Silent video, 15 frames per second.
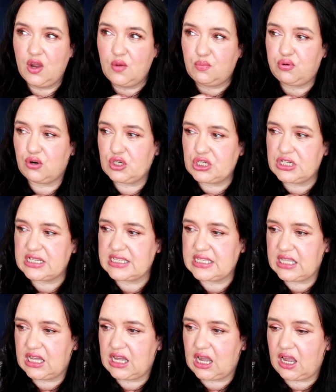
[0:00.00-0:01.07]
products
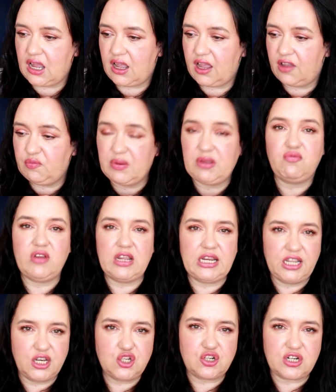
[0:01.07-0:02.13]
that I've been
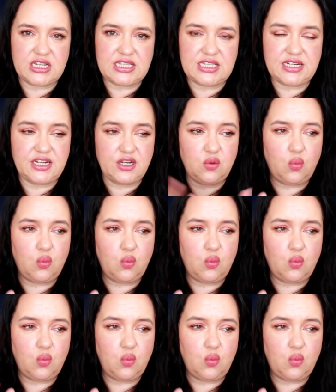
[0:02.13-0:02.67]
really interested in.